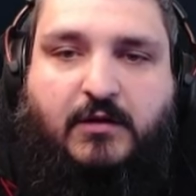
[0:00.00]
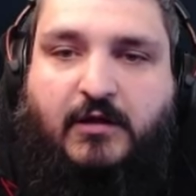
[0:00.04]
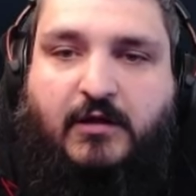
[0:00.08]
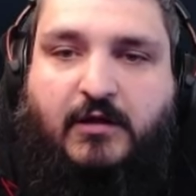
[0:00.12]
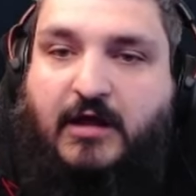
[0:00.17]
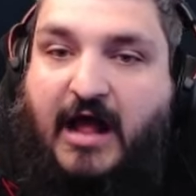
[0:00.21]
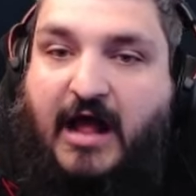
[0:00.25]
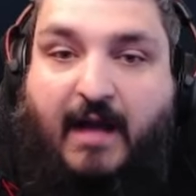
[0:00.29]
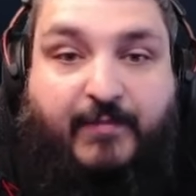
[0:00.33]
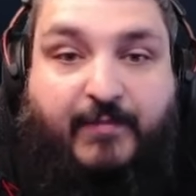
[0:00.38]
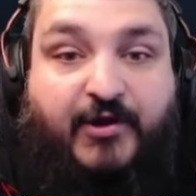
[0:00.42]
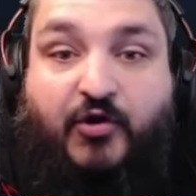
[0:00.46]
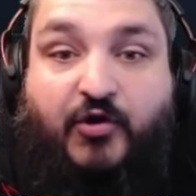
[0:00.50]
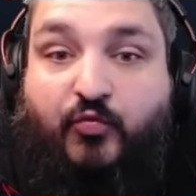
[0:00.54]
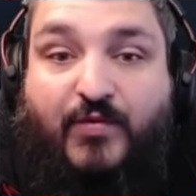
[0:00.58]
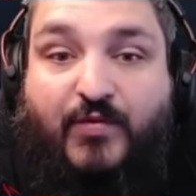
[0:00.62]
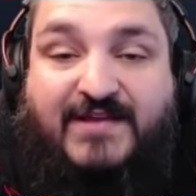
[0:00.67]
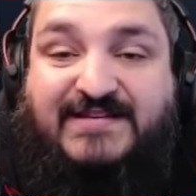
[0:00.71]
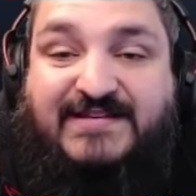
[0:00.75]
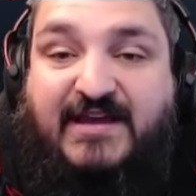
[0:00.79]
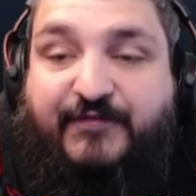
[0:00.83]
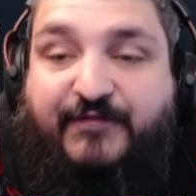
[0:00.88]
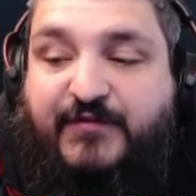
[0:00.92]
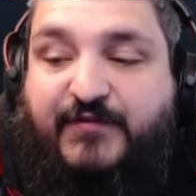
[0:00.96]
I'm going to
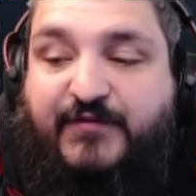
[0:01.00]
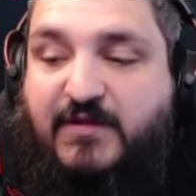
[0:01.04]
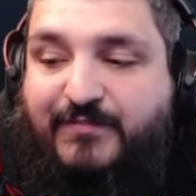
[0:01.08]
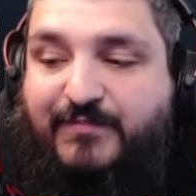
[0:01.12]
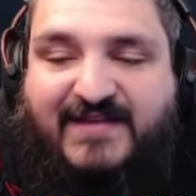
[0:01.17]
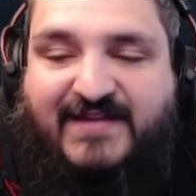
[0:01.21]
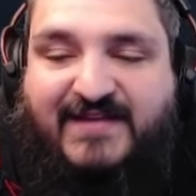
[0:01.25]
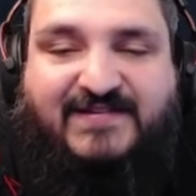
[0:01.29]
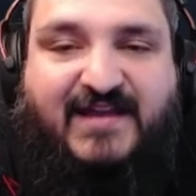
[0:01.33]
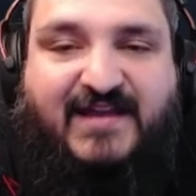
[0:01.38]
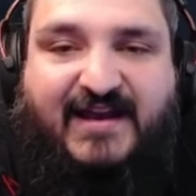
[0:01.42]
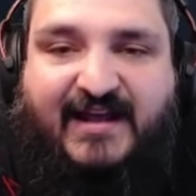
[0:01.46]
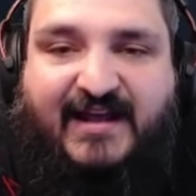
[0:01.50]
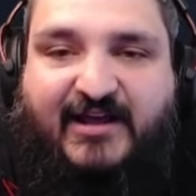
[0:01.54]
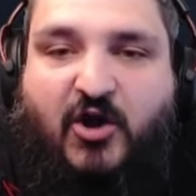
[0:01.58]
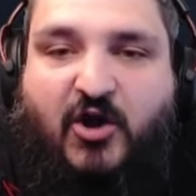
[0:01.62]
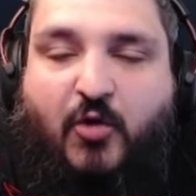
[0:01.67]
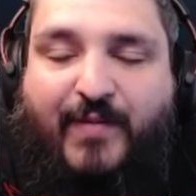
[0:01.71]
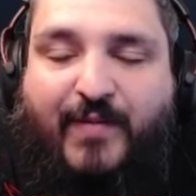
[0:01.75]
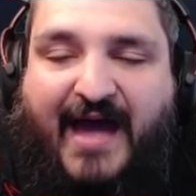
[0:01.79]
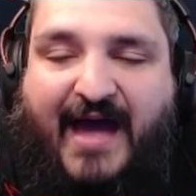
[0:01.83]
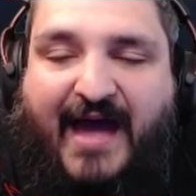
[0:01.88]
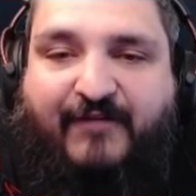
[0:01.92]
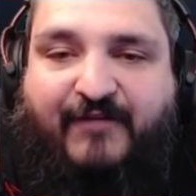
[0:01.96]
risk it for the biscuit and go
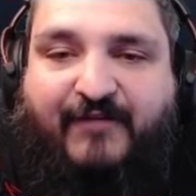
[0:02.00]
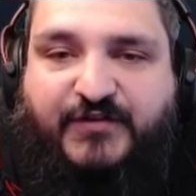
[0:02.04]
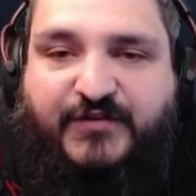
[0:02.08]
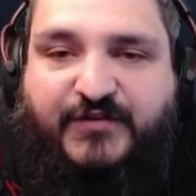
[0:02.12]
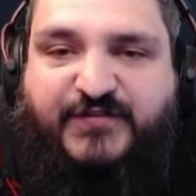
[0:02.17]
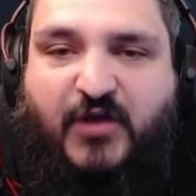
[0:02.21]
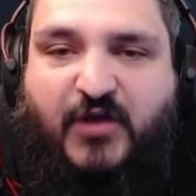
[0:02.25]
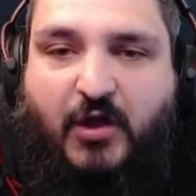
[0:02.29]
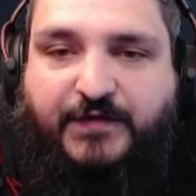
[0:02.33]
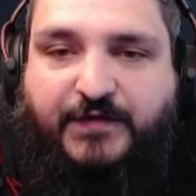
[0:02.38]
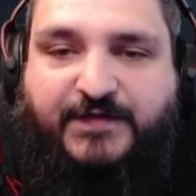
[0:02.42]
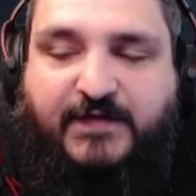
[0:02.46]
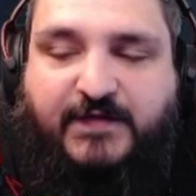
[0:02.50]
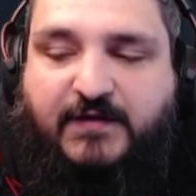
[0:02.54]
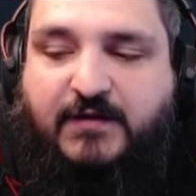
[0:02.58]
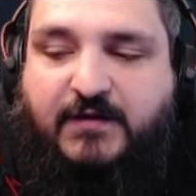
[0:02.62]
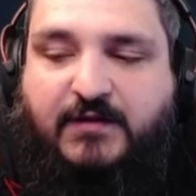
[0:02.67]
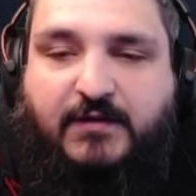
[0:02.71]
back for salt.